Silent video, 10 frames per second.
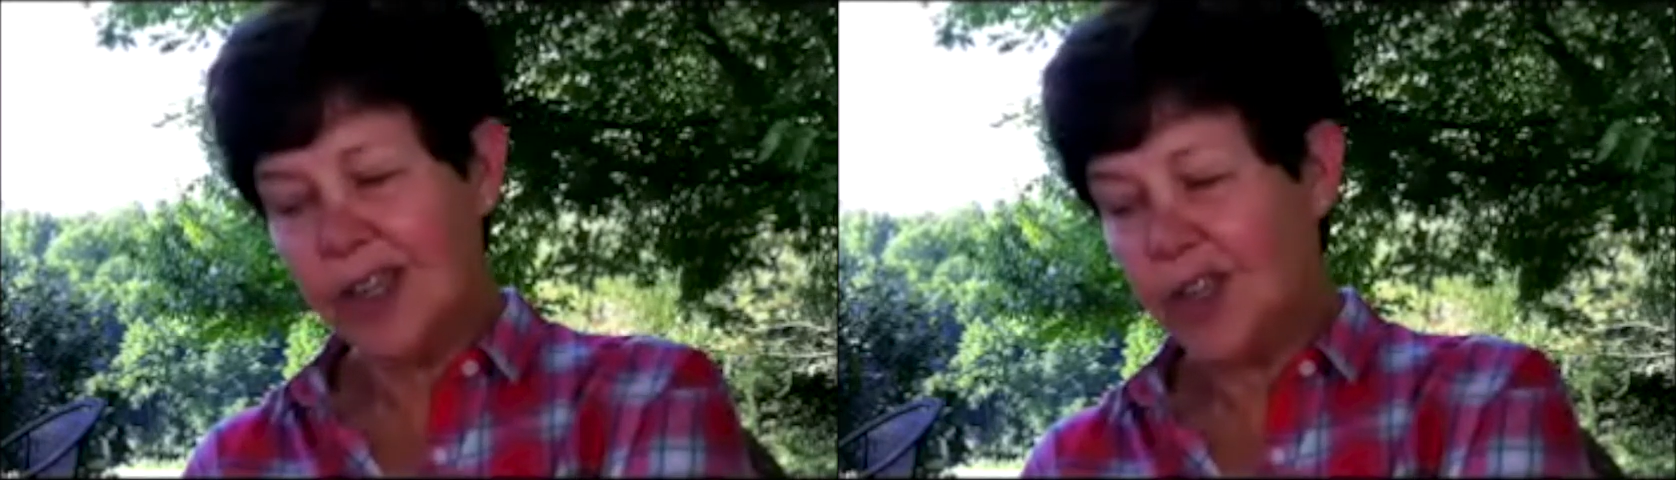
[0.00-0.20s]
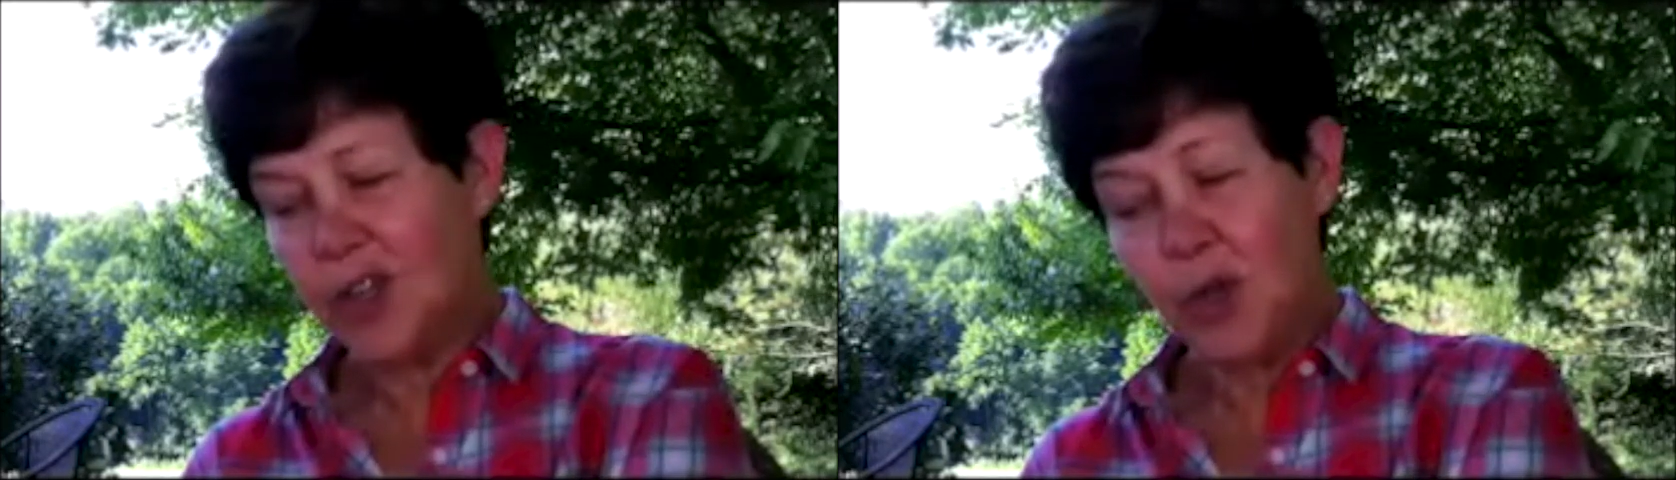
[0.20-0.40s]

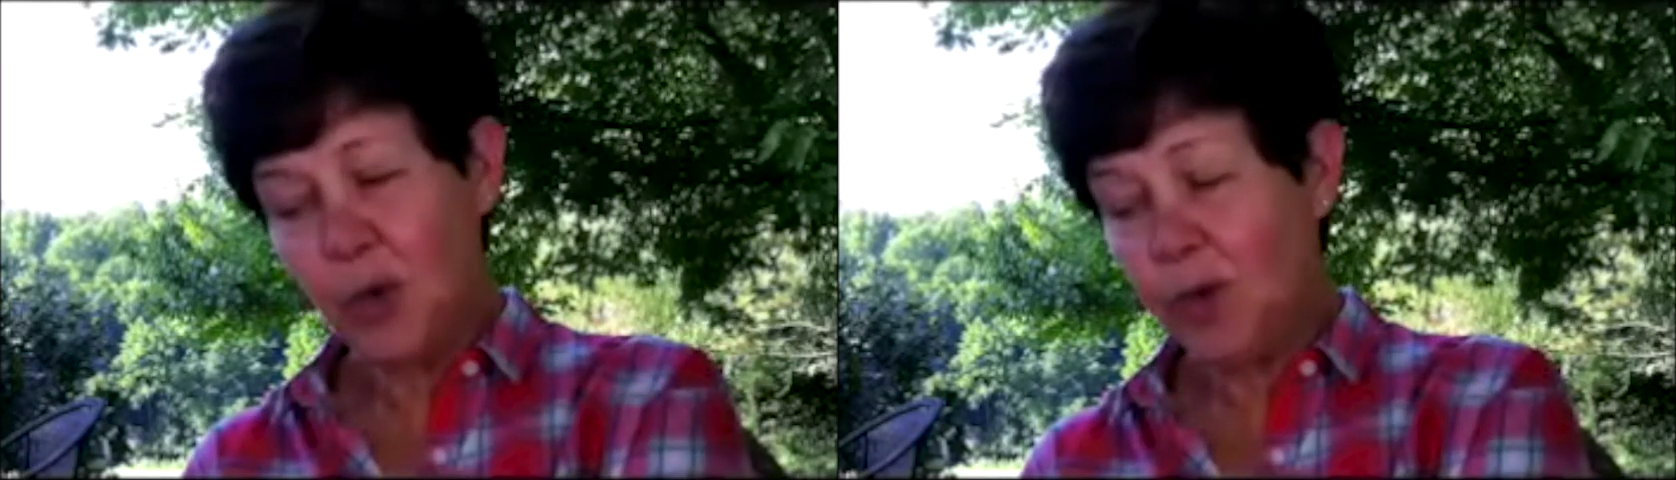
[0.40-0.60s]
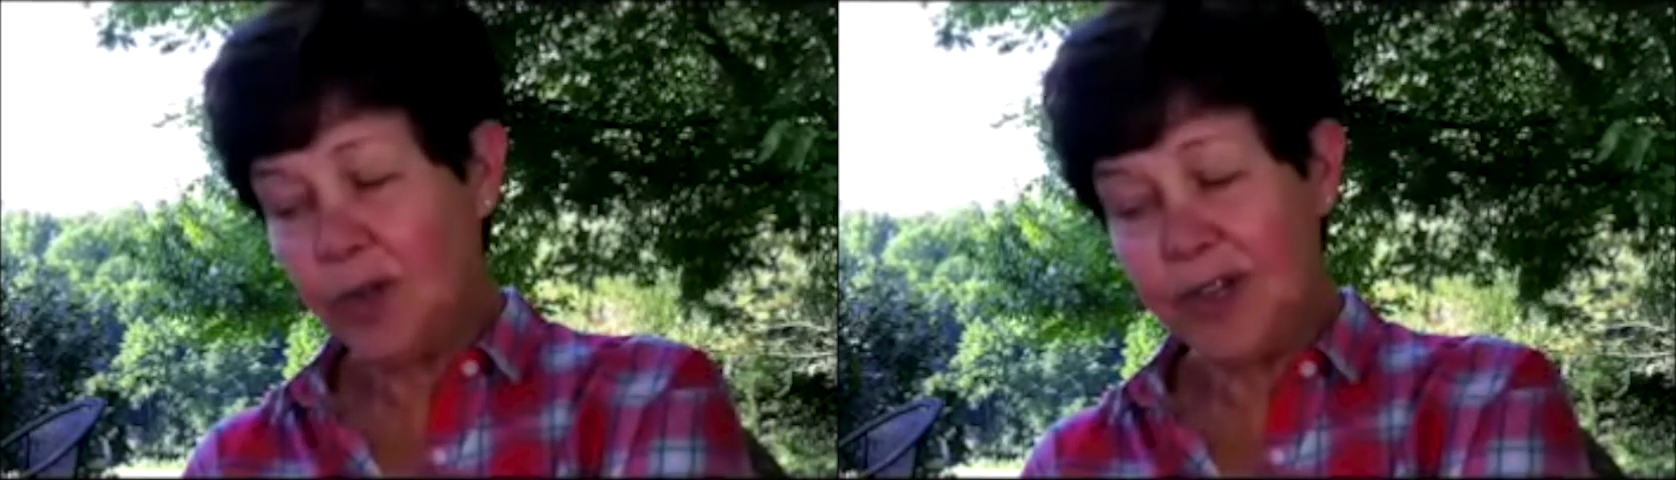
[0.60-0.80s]
you
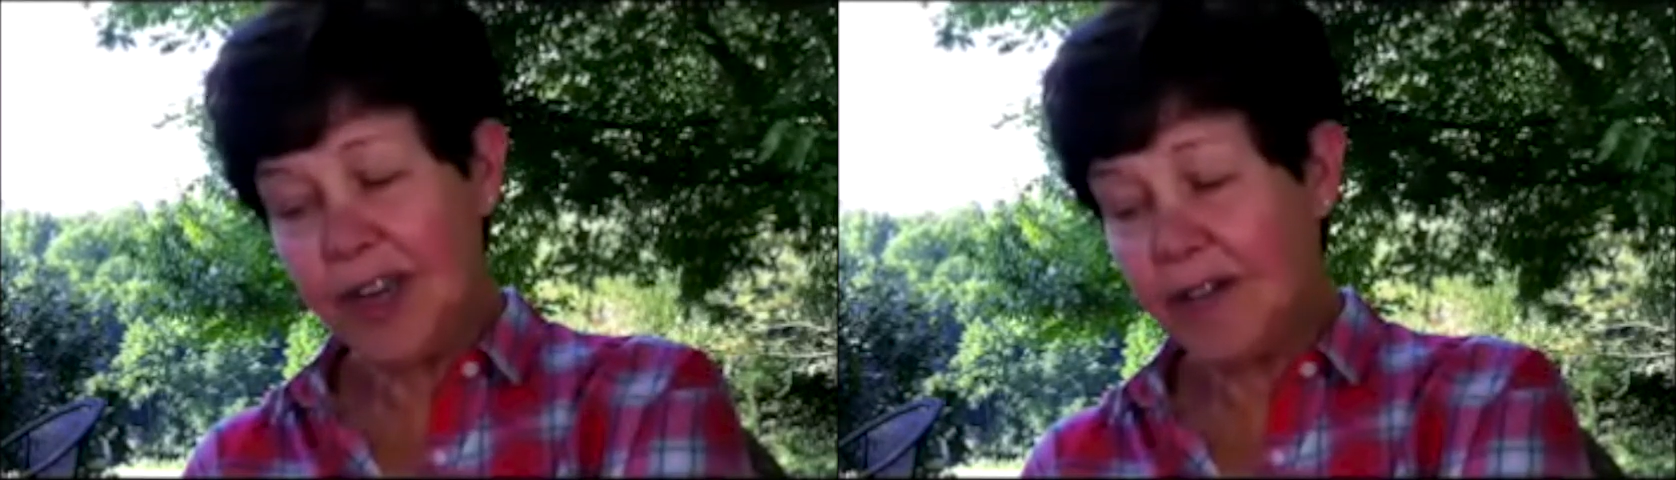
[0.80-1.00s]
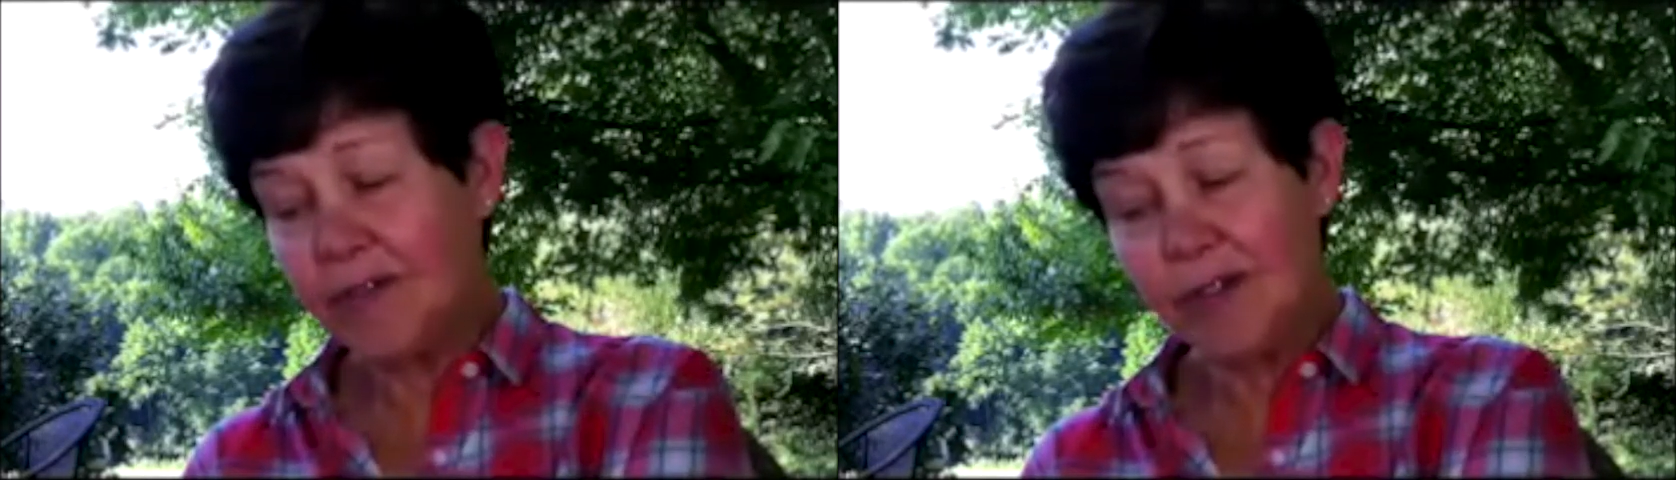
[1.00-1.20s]
will
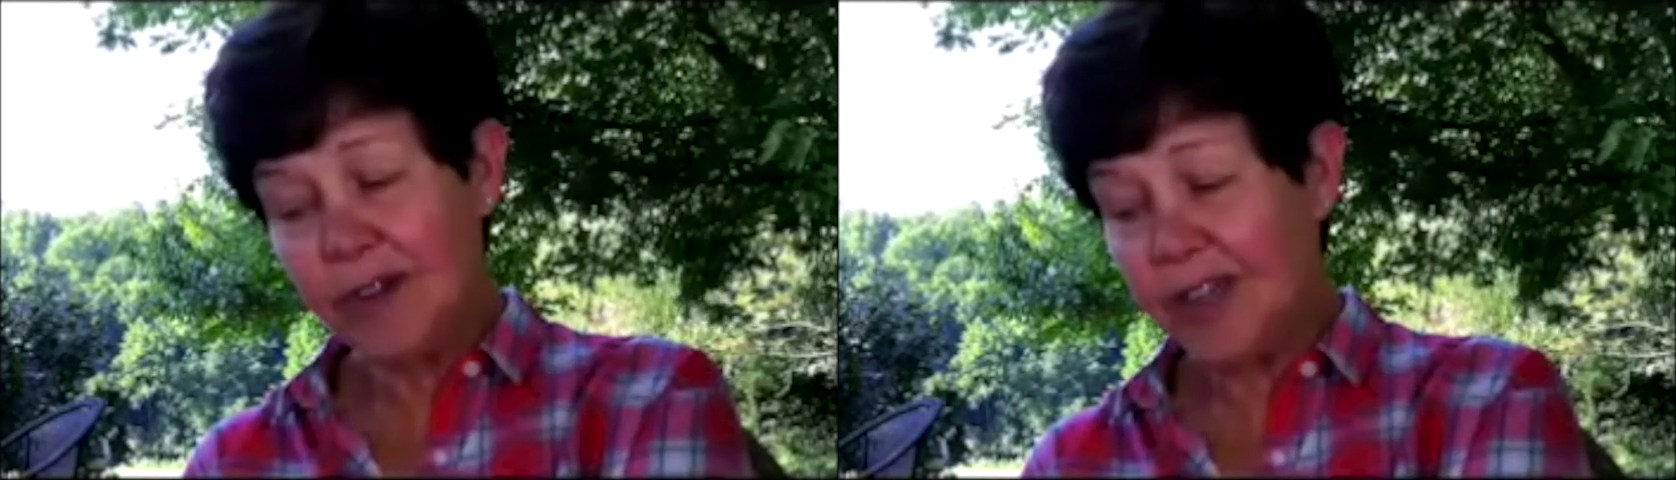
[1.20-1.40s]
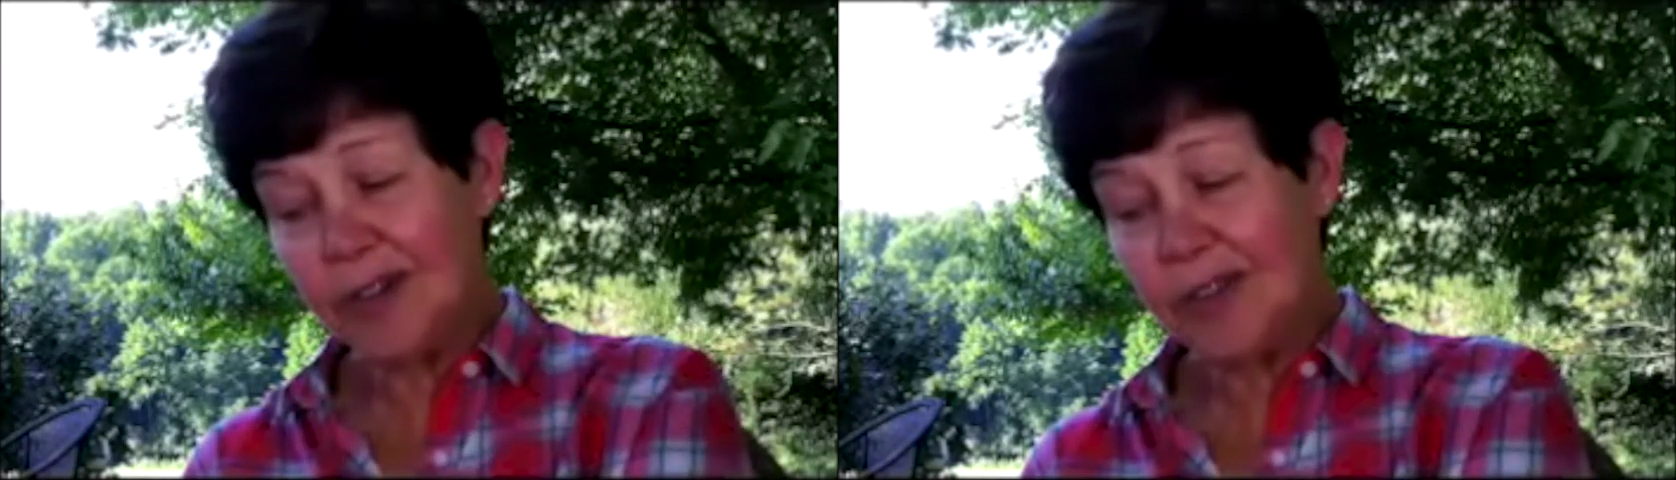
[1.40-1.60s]
never
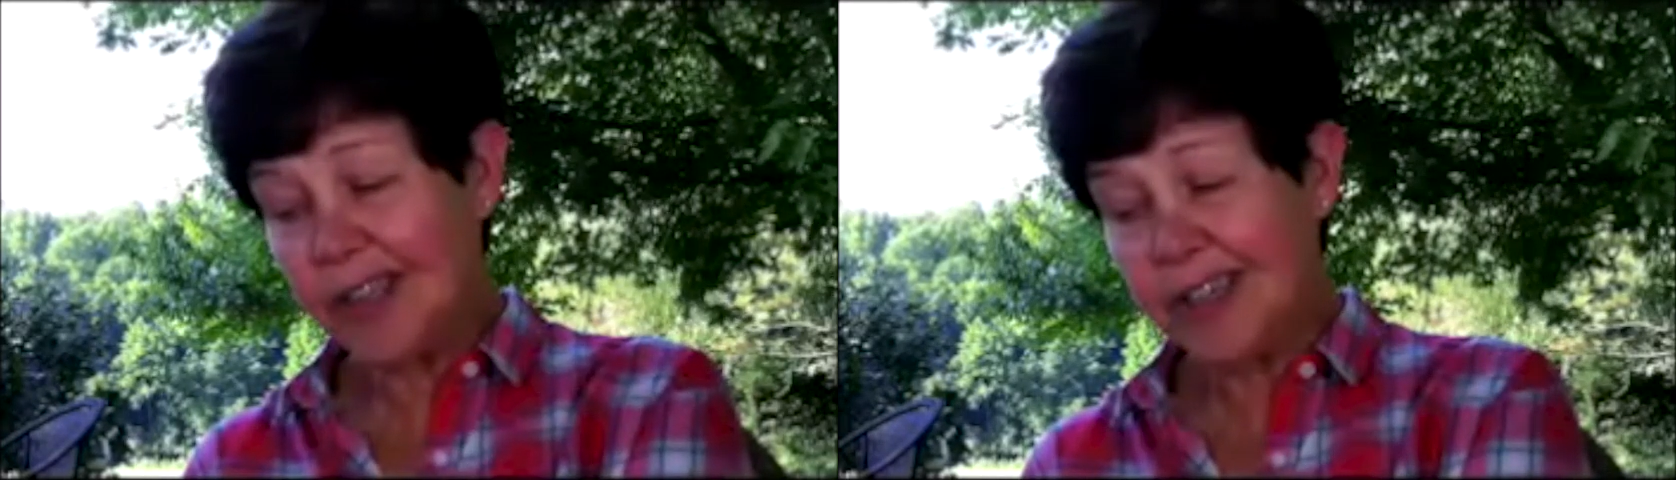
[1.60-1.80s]
enter the